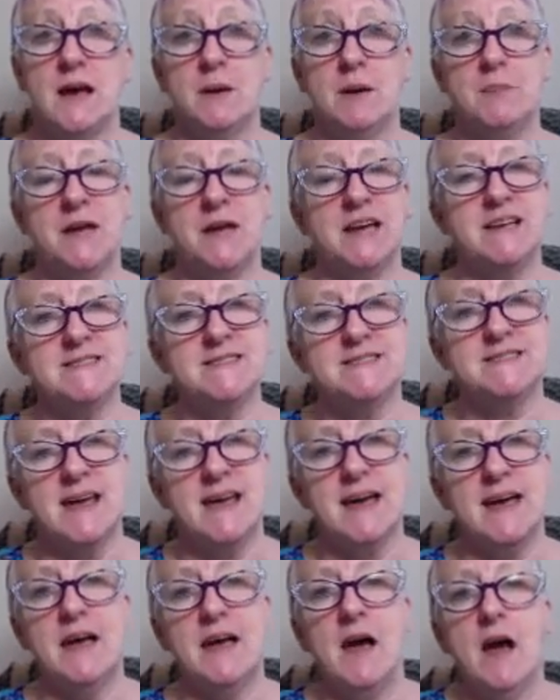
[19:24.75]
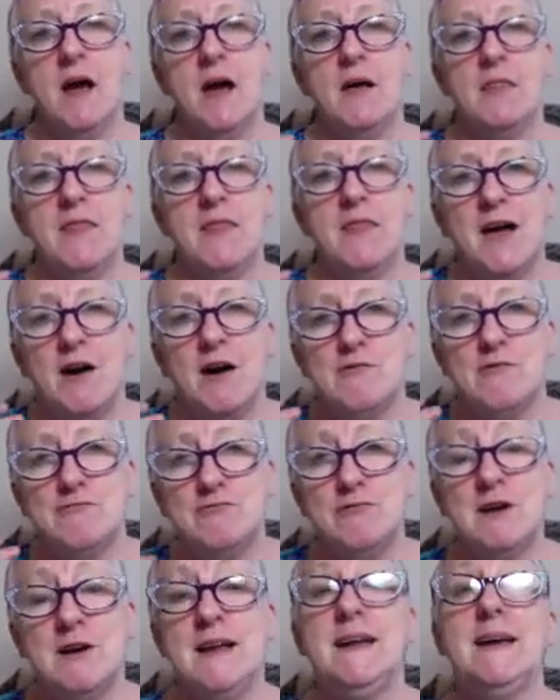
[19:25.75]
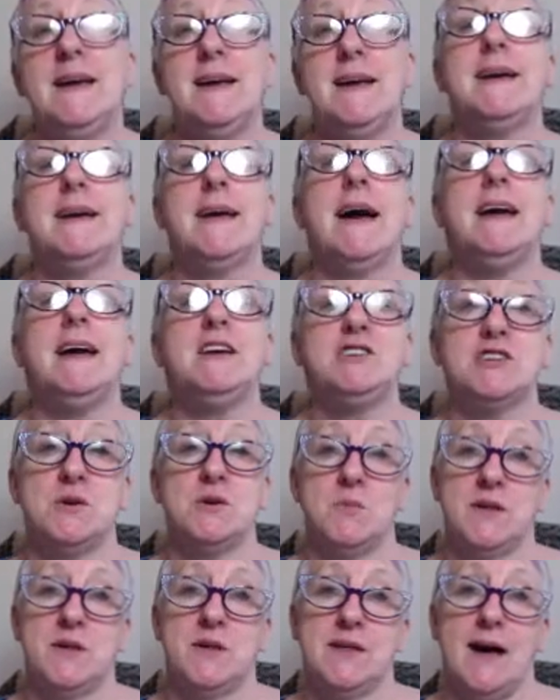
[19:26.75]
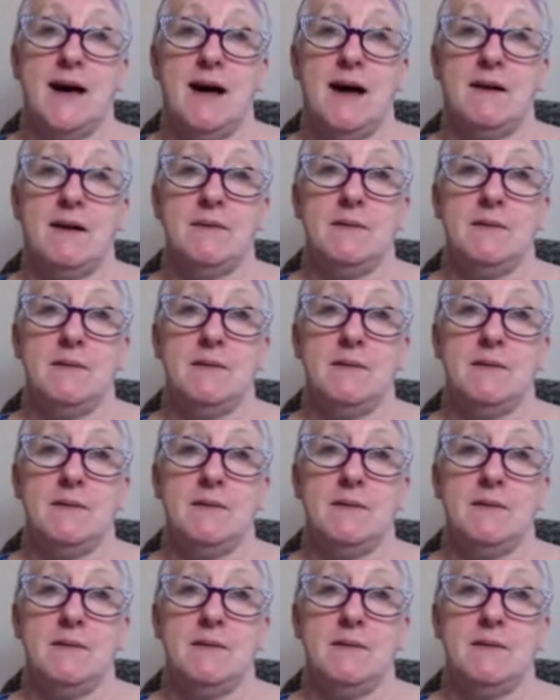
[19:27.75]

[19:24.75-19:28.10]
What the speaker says: because they are really engaging with that.